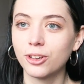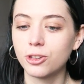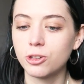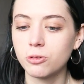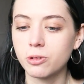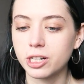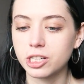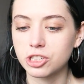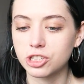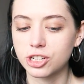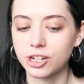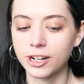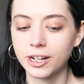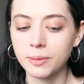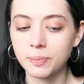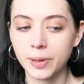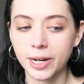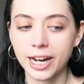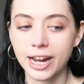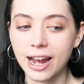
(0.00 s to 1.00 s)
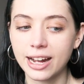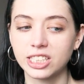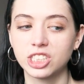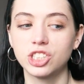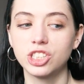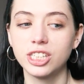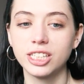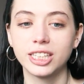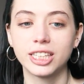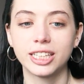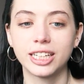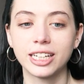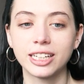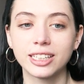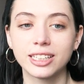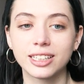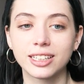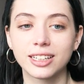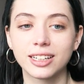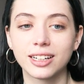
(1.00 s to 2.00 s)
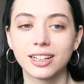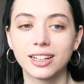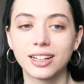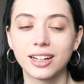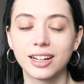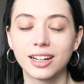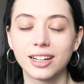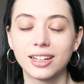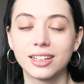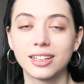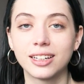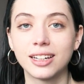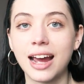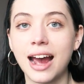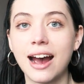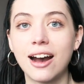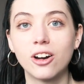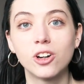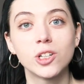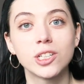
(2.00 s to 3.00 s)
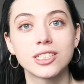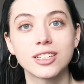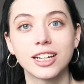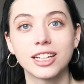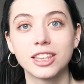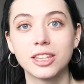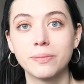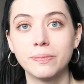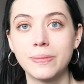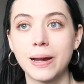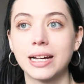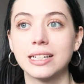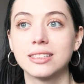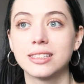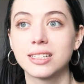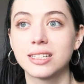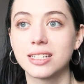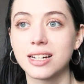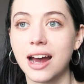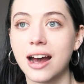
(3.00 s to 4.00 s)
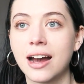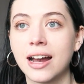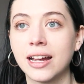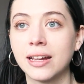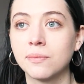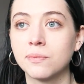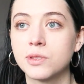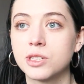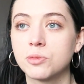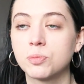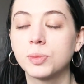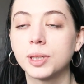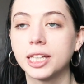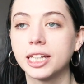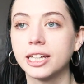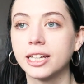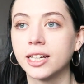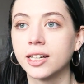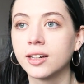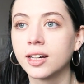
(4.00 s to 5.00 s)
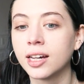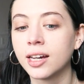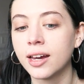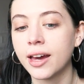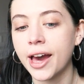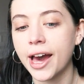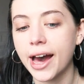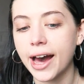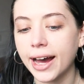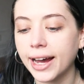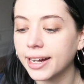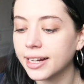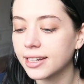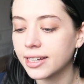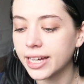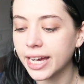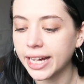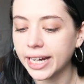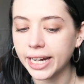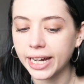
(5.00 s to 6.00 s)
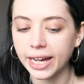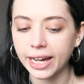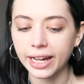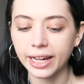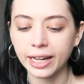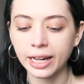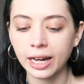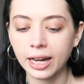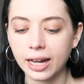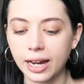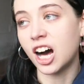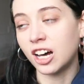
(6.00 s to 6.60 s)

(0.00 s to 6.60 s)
you want to start, but I actually think now is like the best time to be ideating.